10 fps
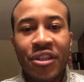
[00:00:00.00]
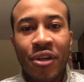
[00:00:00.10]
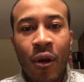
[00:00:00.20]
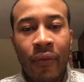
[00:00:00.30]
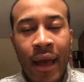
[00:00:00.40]

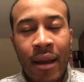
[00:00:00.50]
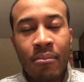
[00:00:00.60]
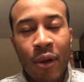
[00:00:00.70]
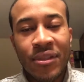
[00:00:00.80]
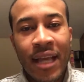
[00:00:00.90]
sure that in
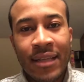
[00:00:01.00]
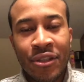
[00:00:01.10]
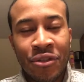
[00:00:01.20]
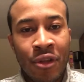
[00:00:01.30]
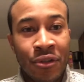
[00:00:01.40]
most
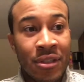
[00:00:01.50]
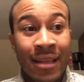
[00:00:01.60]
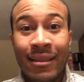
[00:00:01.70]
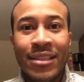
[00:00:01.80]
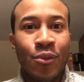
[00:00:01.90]
cases, there's
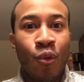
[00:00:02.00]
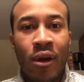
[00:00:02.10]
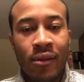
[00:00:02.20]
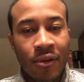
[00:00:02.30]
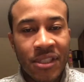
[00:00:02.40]
at least
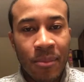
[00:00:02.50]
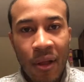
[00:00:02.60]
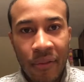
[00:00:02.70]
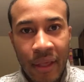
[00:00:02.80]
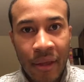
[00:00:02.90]
one little
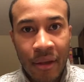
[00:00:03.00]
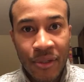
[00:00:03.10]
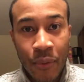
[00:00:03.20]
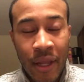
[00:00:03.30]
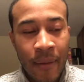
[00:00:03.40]
small thing you can
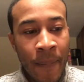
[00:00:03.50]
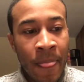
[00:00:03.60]
tweak.